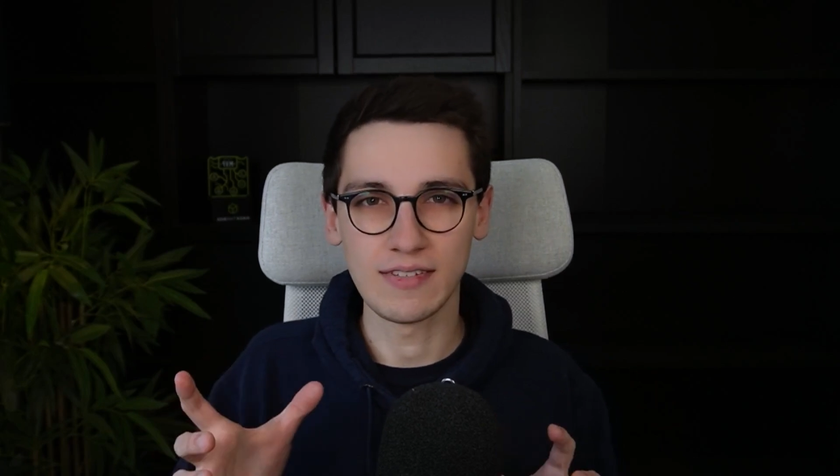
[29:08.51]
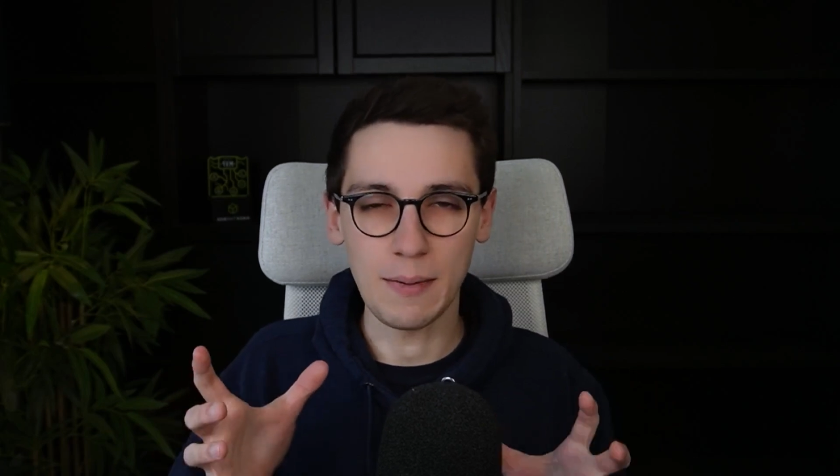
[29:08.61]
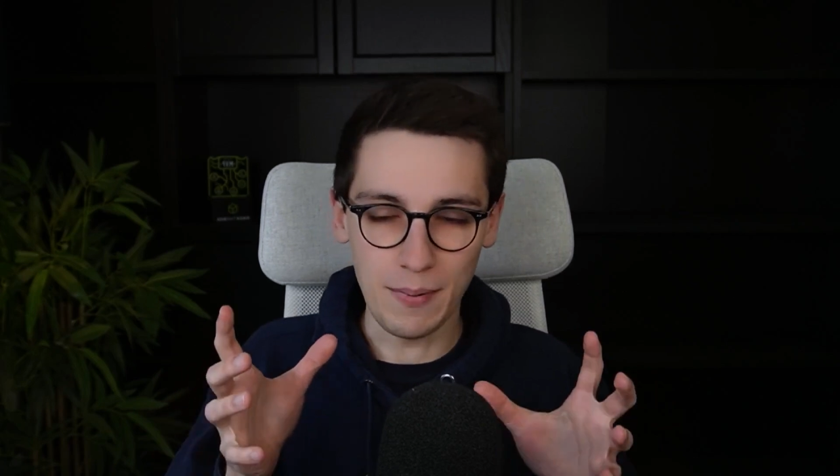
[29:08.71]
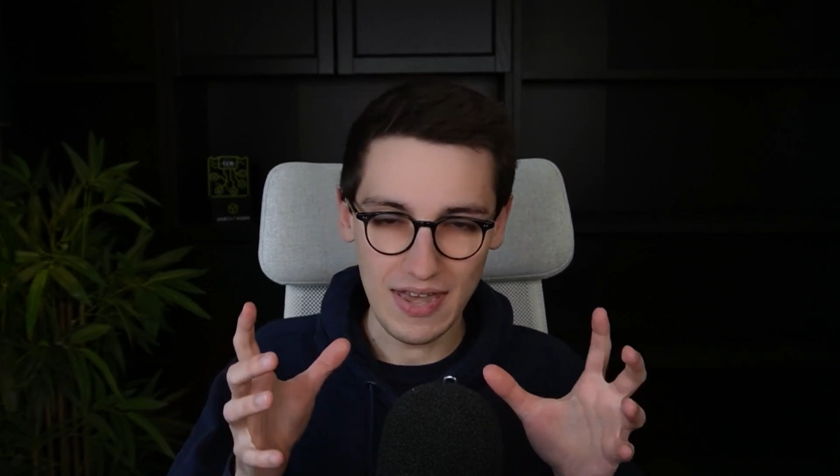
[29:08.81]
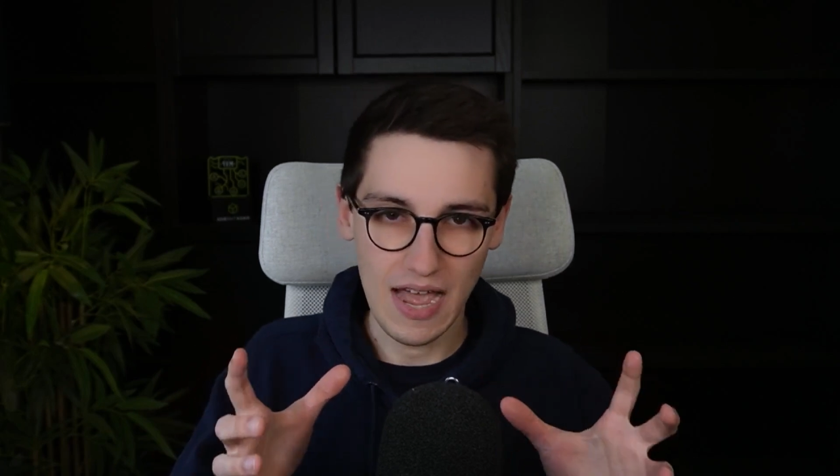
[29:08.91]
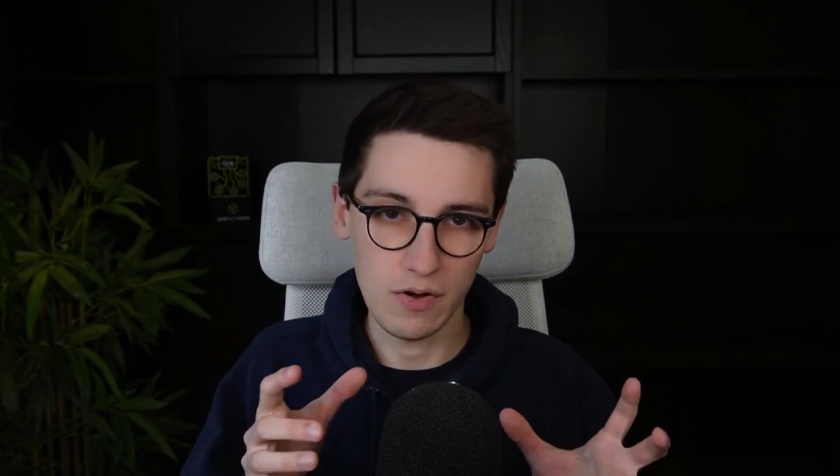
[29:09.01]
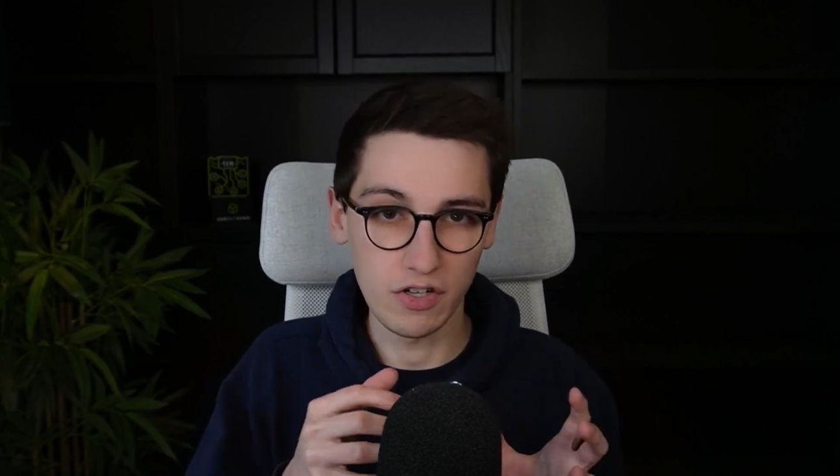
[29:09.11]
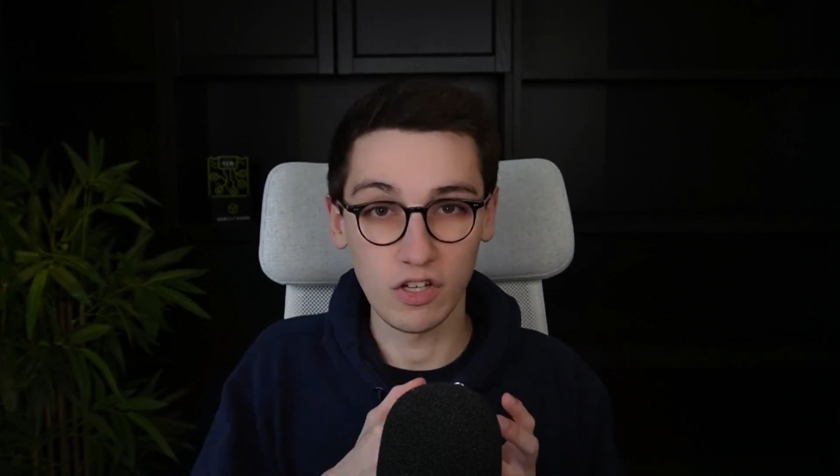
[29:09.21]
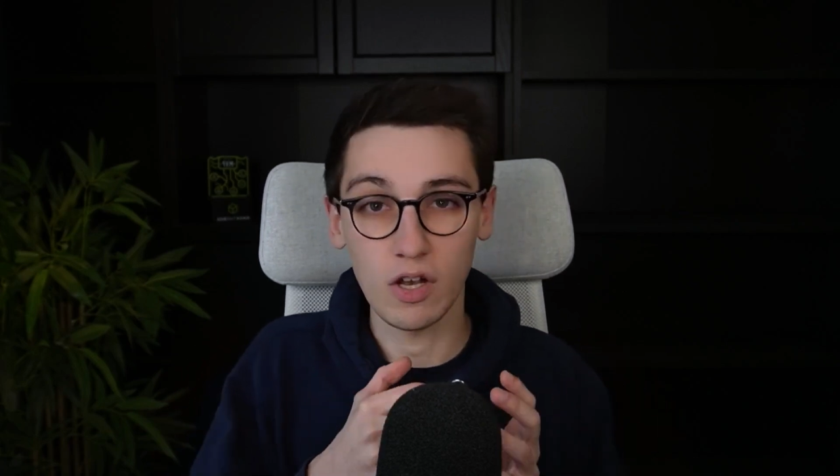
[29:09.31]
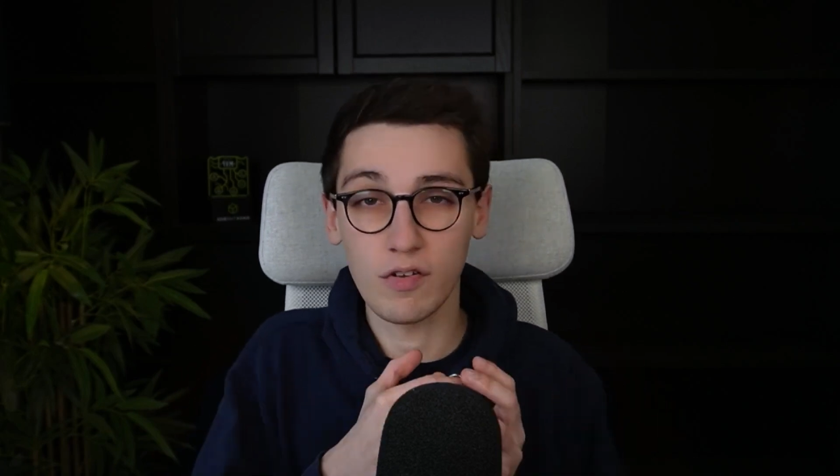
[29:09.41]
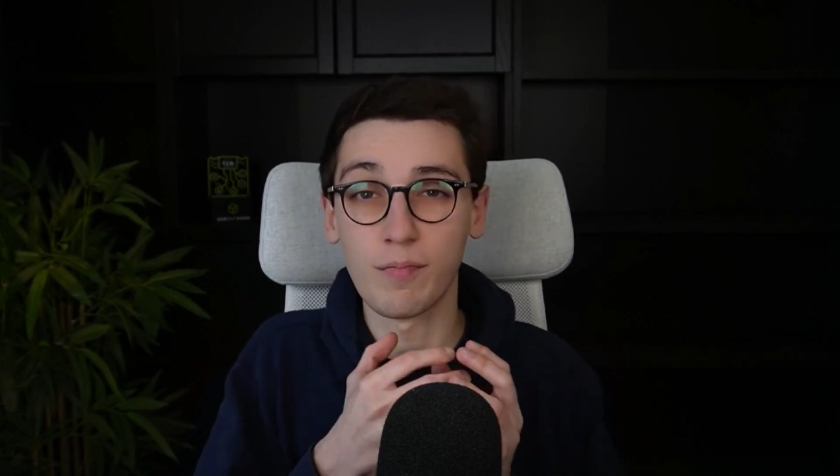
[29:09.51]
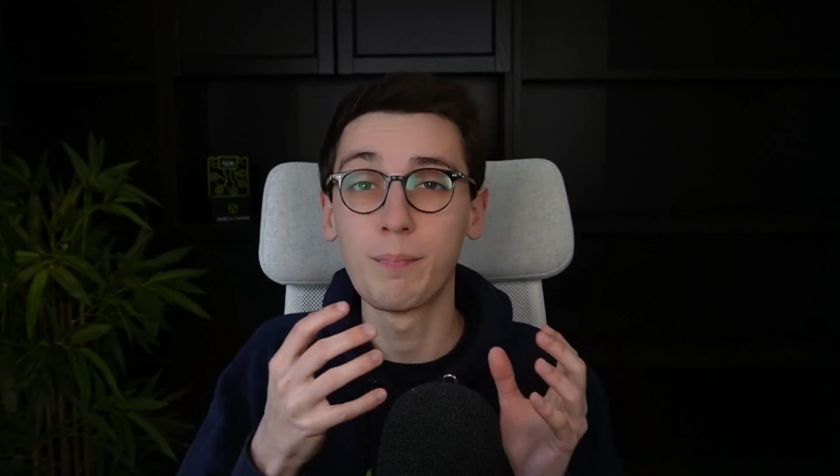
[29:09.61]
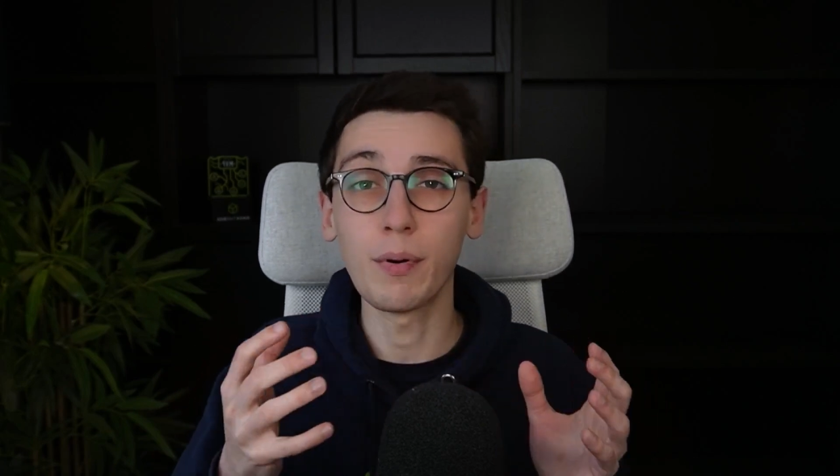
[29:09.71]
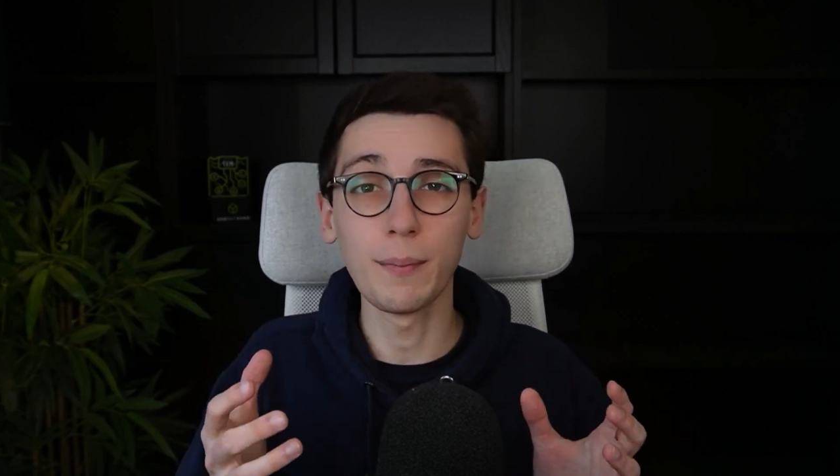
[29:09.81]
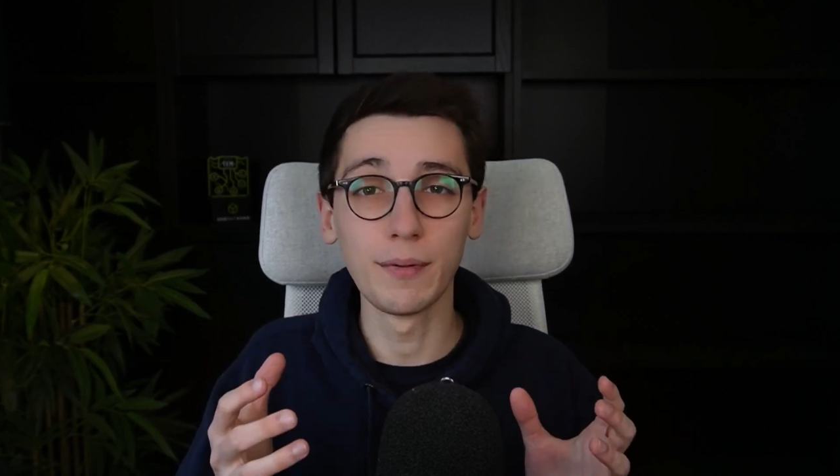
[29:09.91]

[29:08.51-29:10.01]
but now there's a lot of purple